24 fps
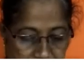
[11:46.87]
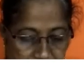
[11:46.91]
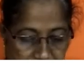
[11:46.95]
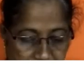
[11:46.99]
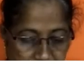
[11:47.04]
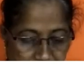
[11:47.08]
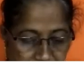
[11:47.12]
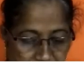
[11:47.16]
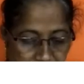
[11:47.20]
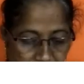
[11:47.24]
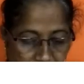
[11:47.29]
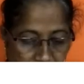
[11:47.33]

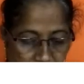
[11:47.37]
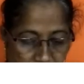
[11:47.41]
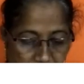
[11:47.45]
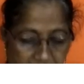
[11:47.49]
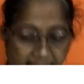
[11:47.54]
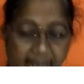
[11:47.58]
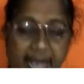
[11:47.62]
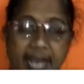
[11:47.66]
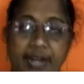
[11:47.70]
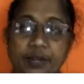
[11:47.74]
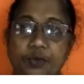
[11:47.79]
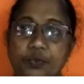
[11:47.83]

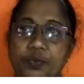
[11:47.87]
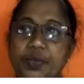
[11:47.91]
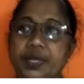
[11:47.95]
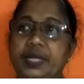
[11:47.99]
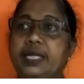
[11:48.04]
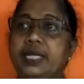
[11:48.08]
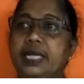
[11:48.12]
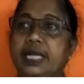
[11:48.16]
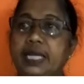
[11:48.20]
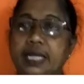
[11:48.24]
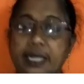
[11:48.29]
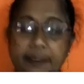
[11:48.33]
rainfall and
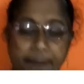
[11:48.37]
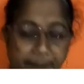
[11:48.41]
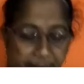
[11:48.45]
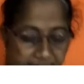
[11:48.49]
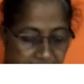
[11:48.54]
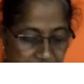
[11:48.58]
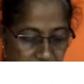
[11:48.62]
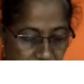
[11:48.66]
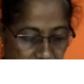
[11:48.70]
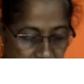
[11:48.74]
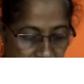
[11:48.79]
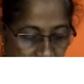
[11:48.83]
wind in a
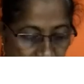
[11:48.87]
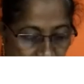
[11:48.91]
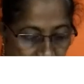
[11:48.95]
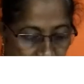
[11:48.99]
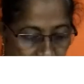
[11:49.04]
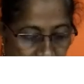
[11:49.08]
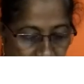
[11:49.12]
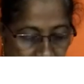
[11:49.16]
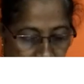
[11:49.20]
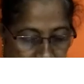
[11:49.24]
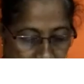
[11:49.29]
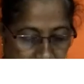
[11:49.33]

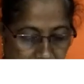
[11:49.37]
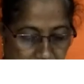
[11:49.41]
particular